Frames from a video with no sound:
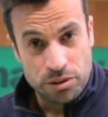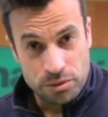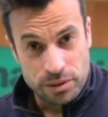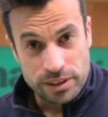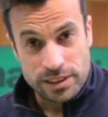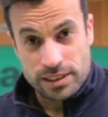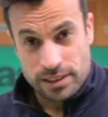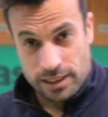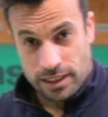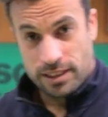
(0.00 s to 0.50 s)
do
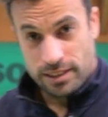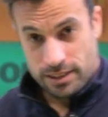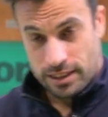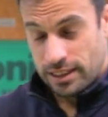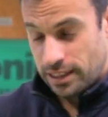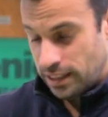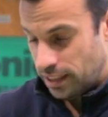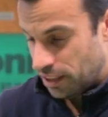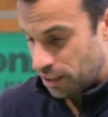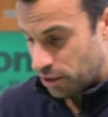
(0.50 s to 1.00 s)
is
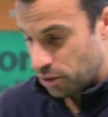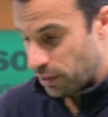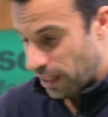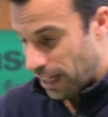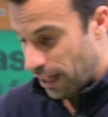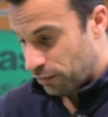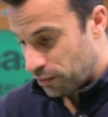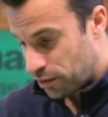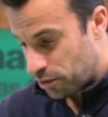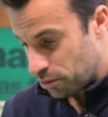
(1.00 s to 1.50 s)
you
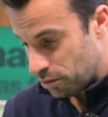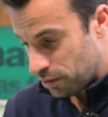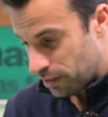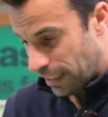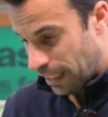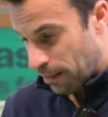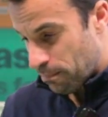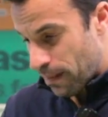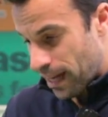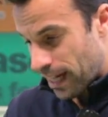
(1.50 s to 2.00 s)
have to
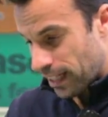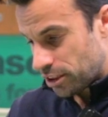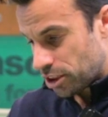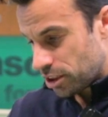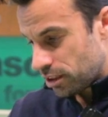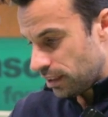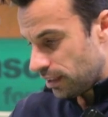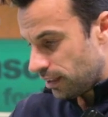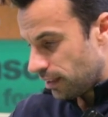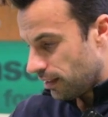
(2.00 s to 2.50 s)

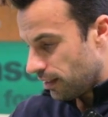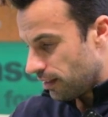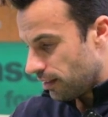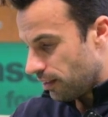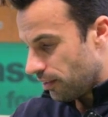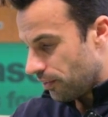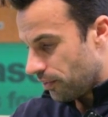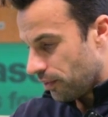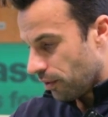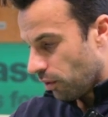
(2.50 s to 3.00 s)
imagine
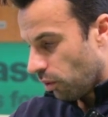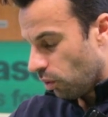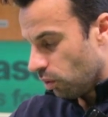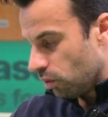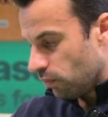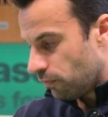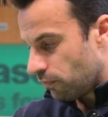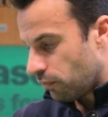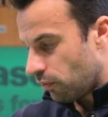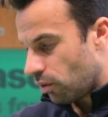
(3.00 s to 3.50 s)
the
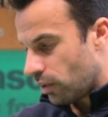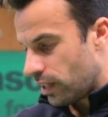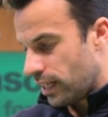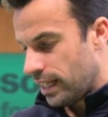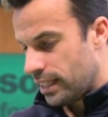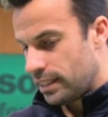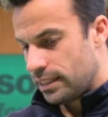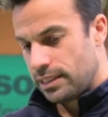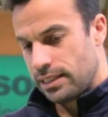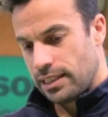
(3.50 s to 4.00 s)
whole
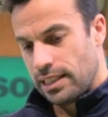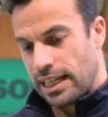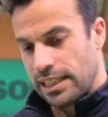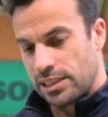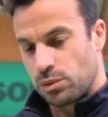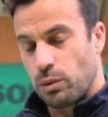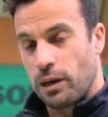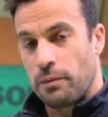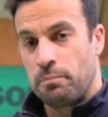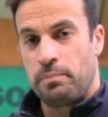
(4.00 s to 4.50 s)
forehand
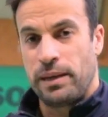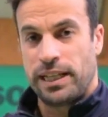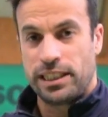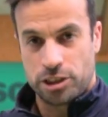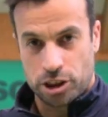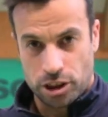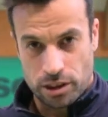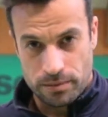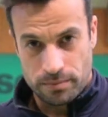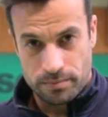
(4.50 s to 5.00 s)
as one
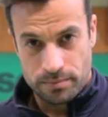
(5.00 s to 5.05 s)
picture.